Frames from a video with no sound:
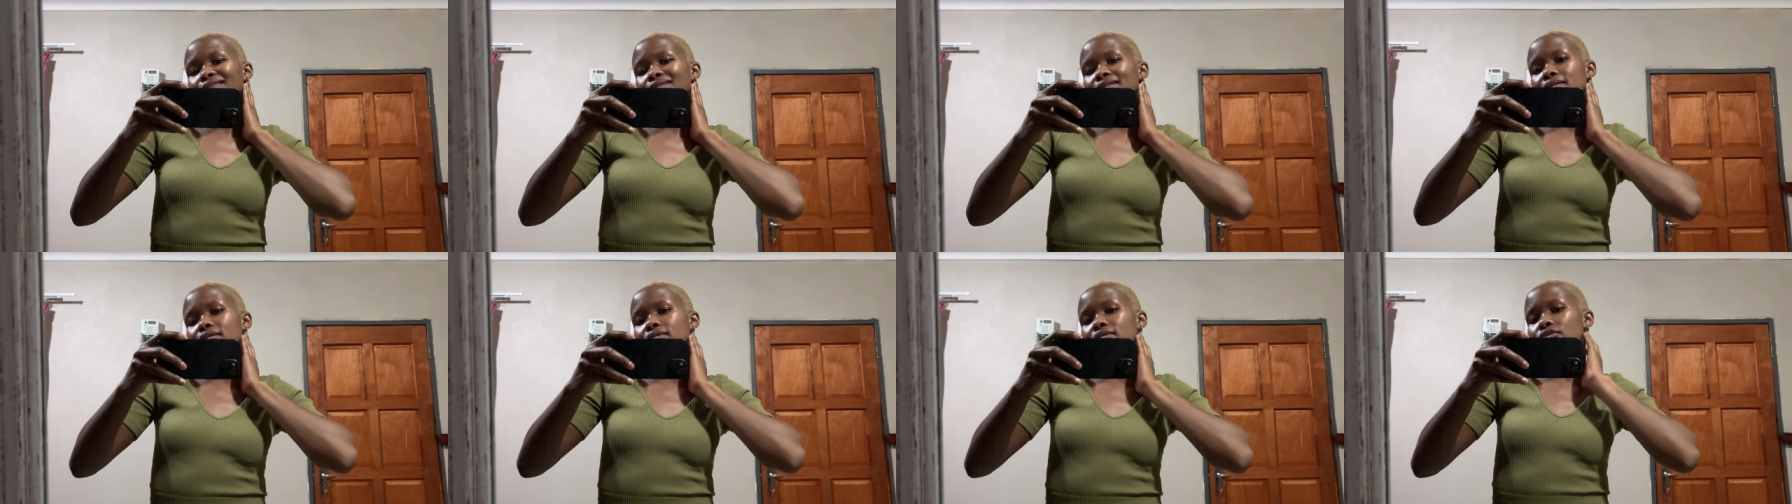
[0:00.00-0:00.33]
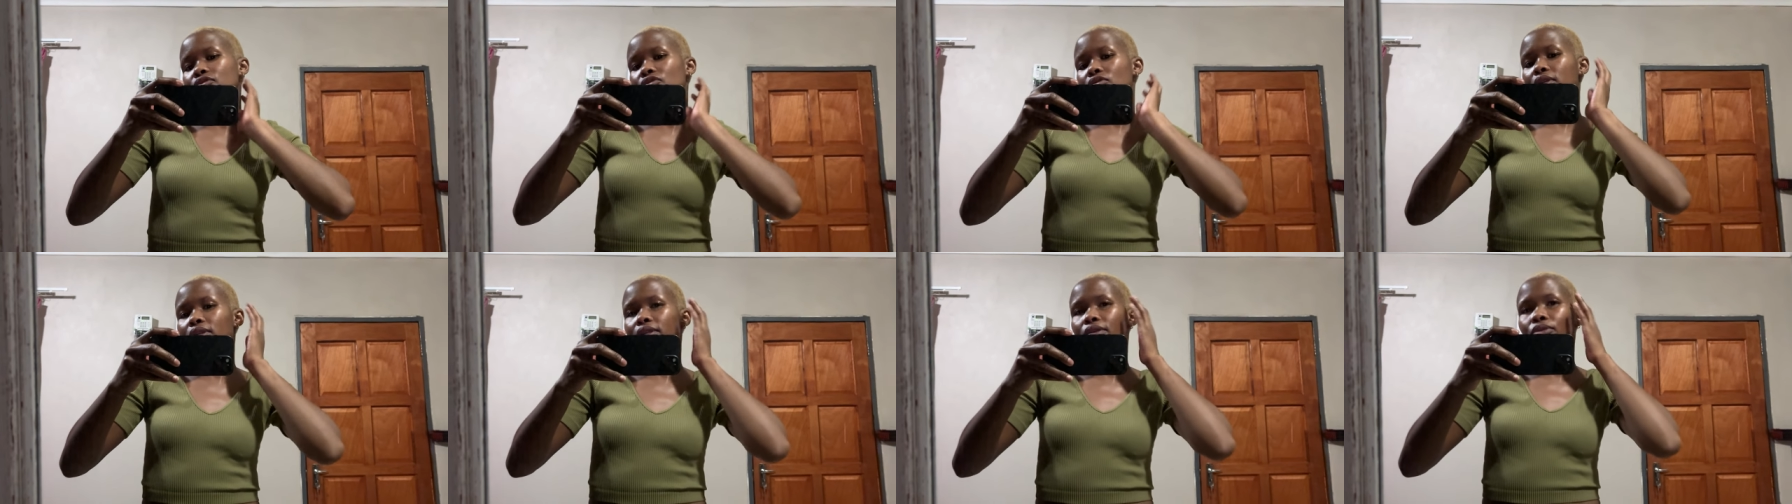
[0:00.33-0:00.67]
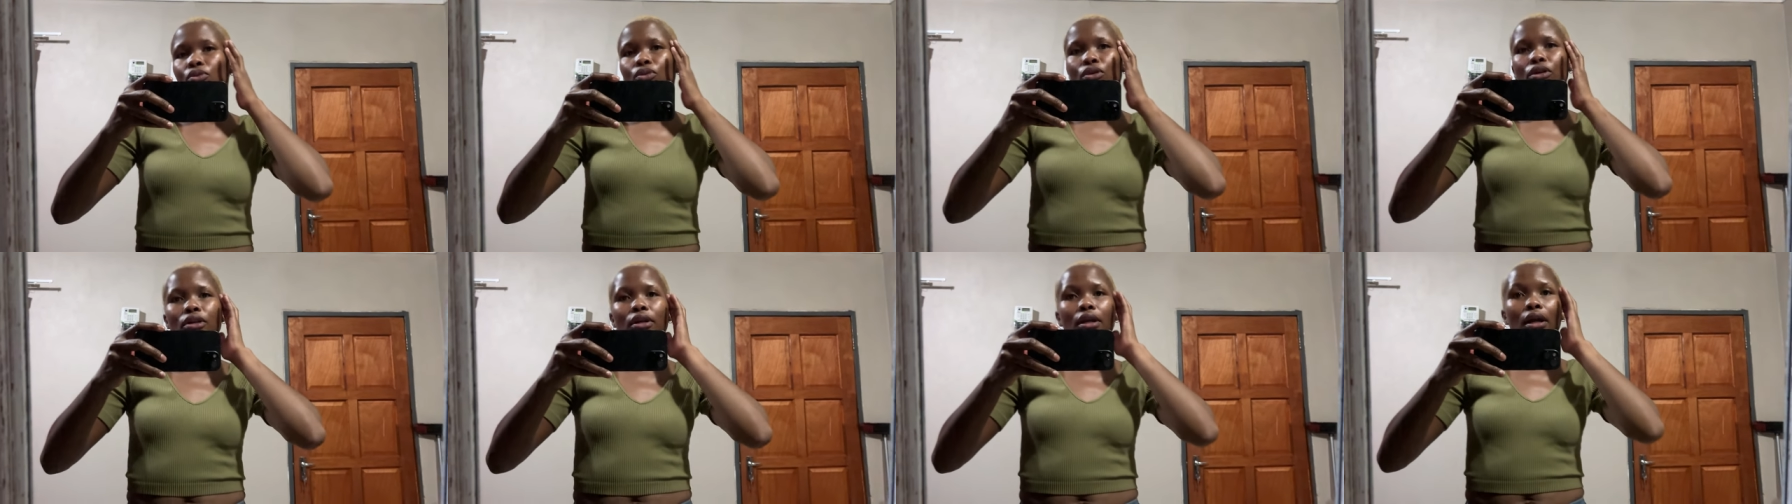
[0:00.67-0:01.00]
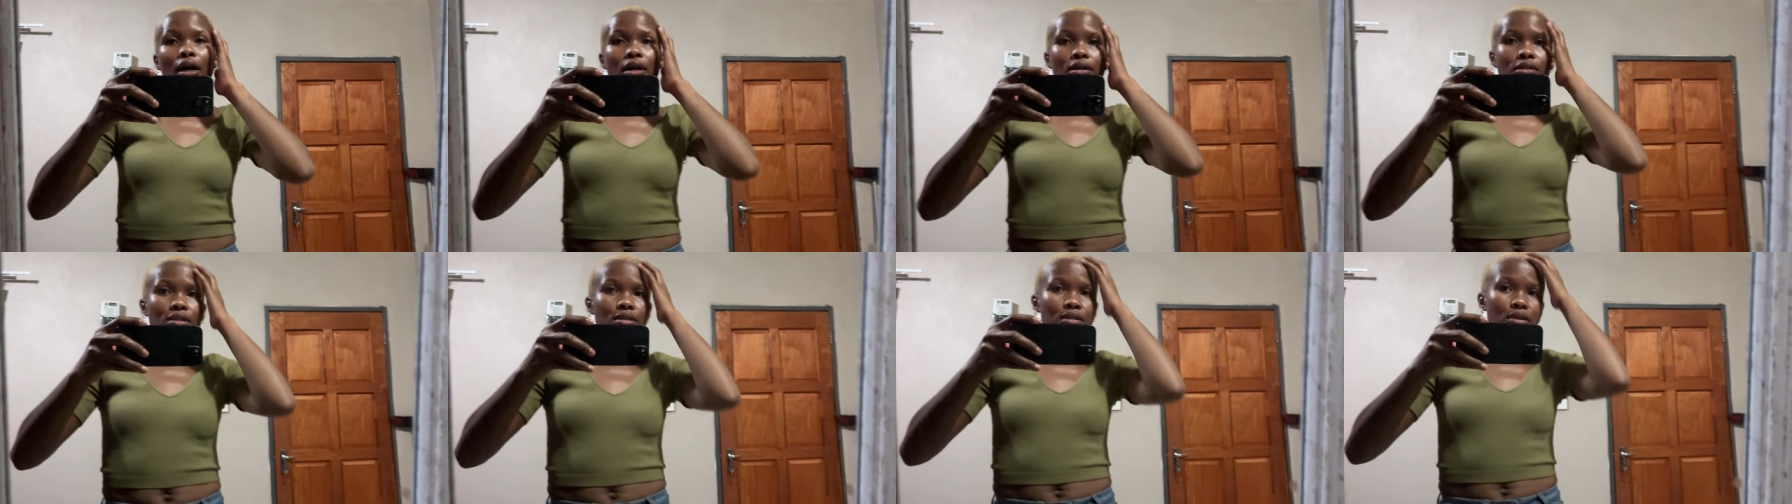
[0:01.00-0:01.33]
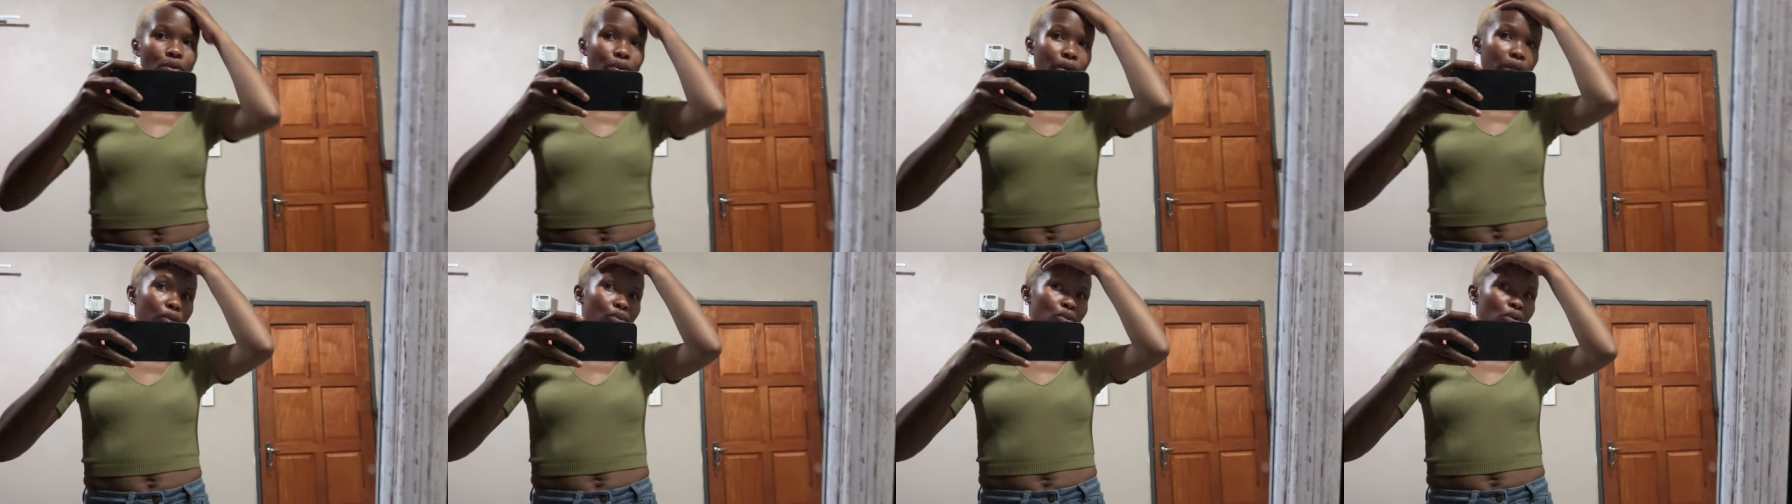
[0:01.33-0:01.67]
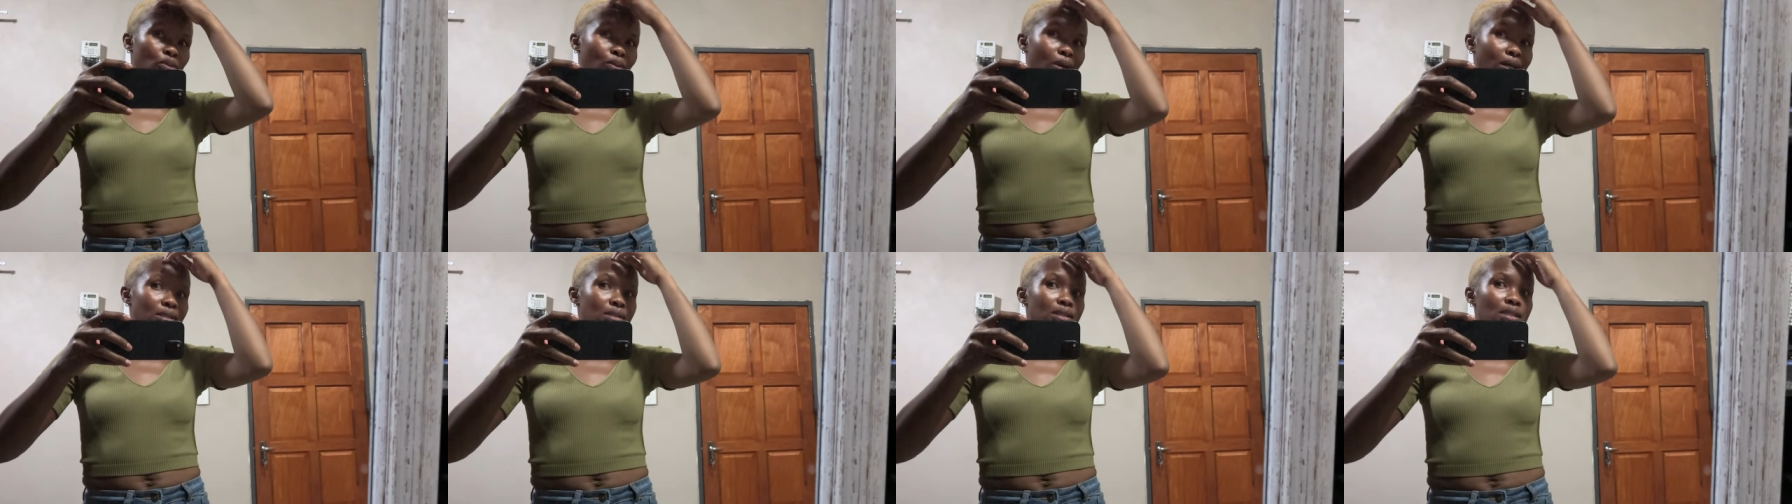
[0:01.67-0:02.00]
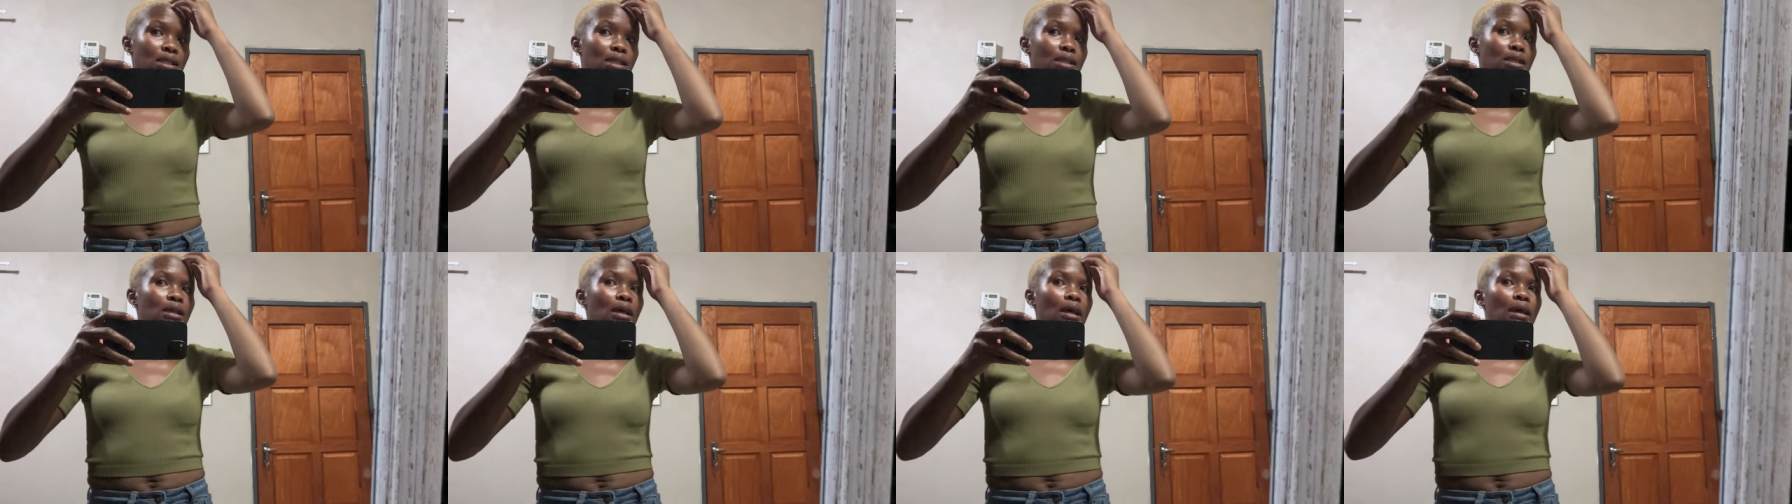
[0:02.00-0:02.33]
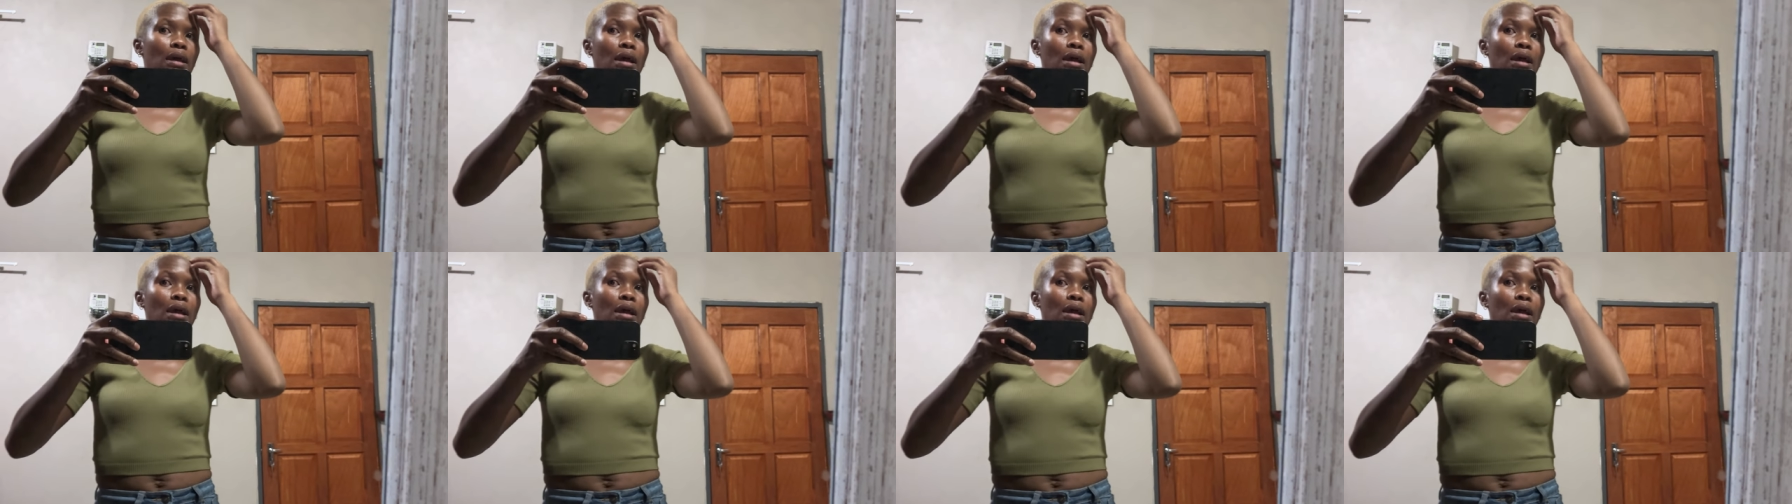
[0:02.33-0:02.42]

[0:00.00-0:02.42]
didn't really work out the way we wanted